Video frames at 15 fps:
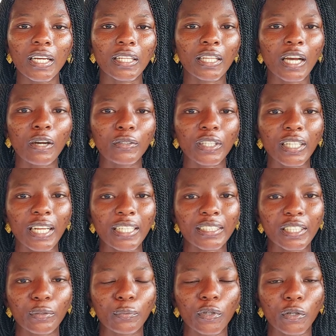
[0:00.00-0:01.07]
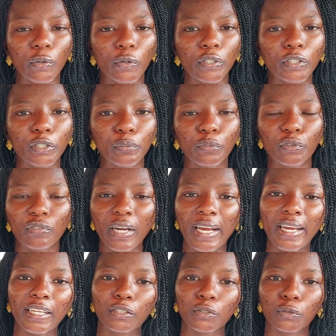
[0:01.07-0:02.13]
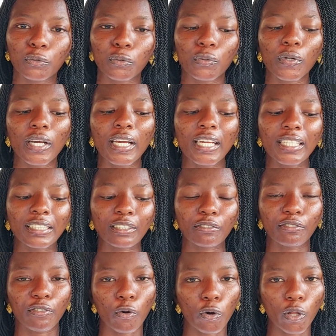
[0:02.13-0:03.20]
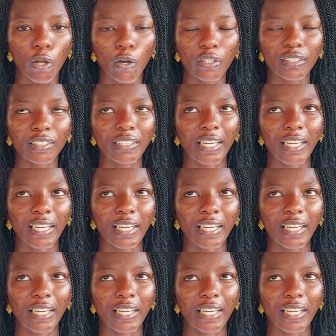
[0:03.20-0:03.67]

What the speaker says: Now the next thing we're going to move ahead to is the faux locks,